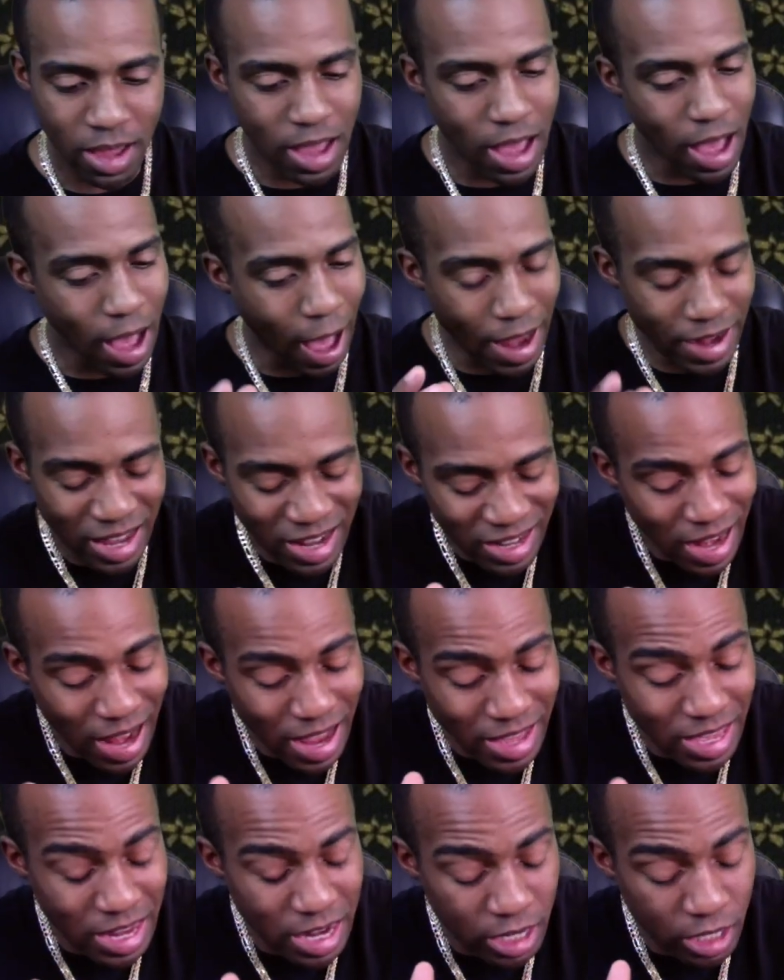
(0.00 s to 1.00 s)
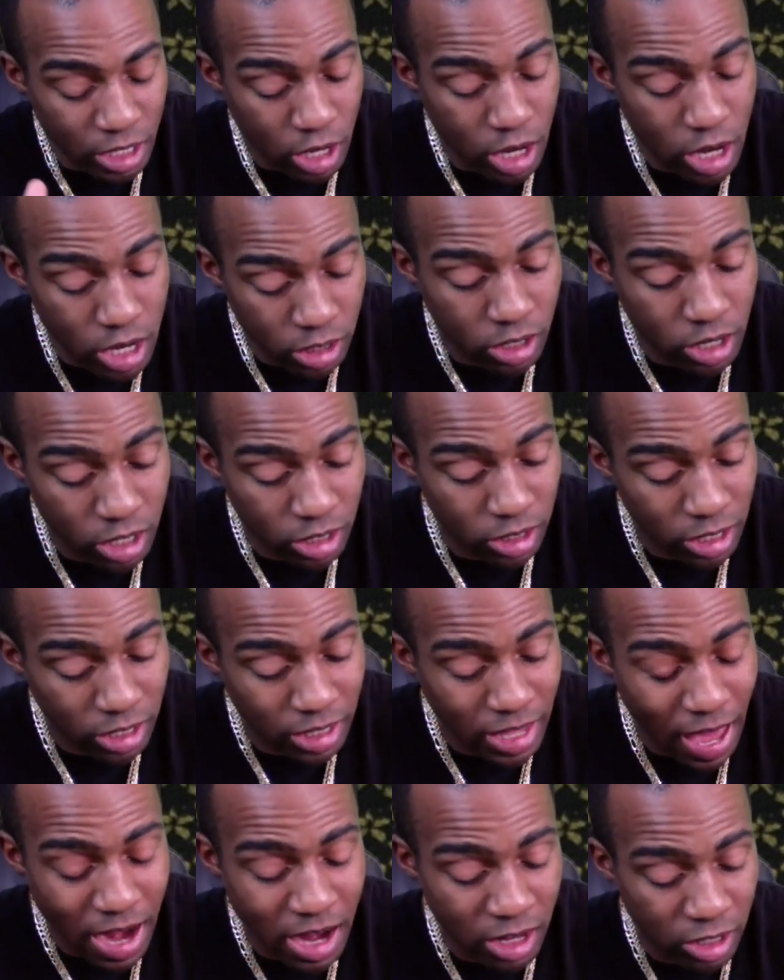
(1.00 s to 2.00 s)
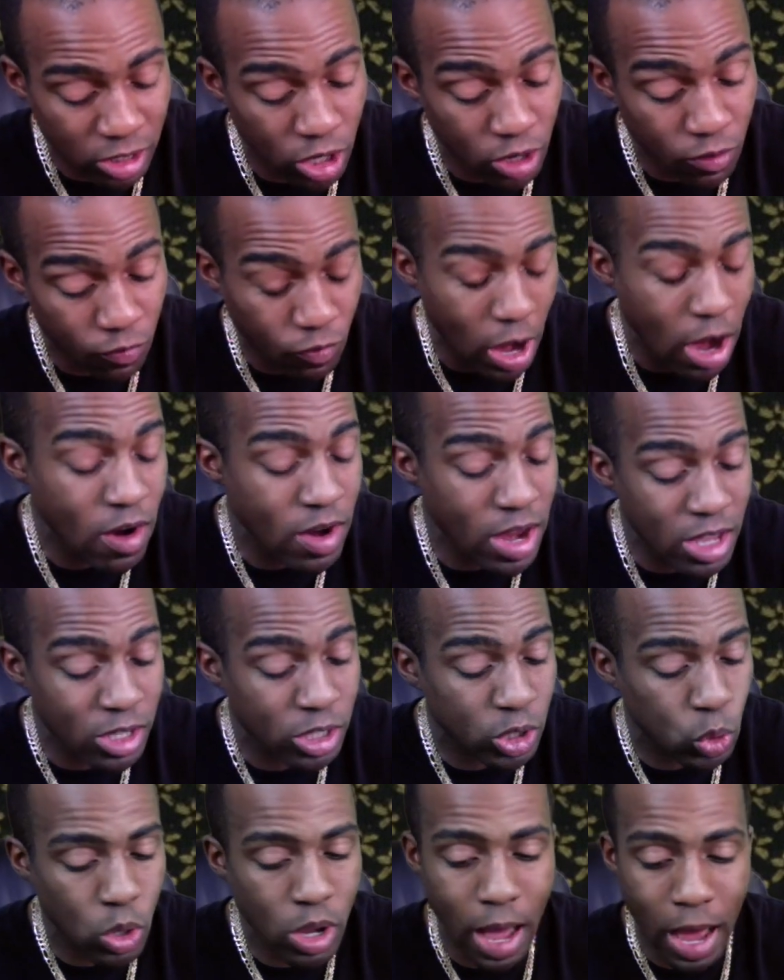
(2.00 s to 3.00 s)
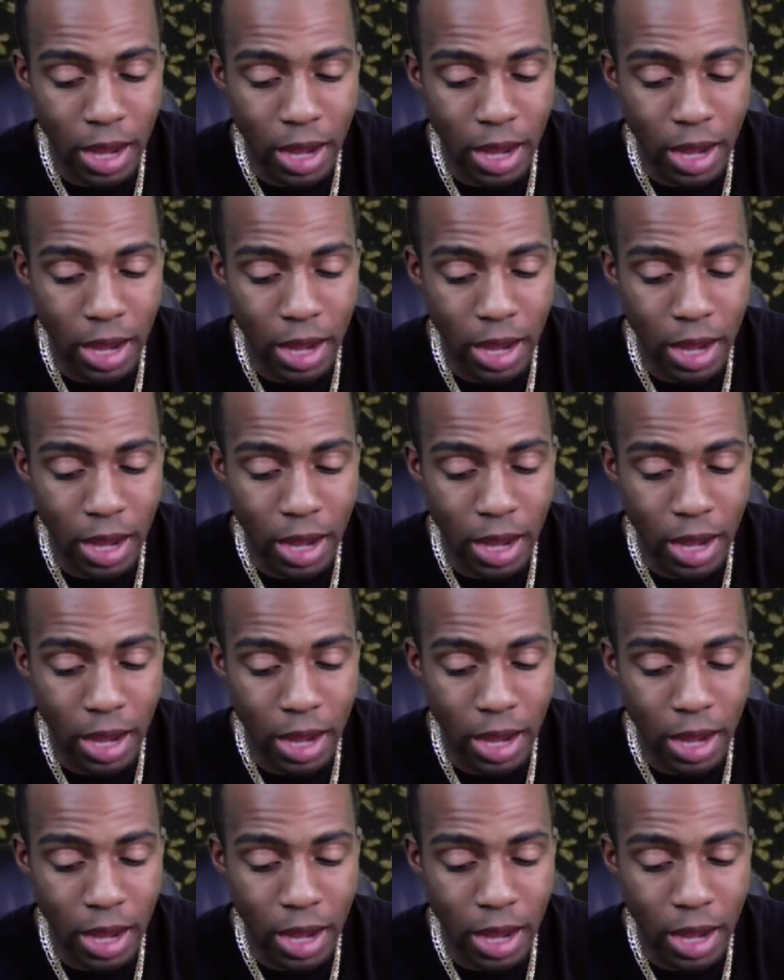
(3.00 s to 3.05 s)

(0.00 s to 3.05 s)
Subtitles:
I didn't like get a good look at it and look very into it.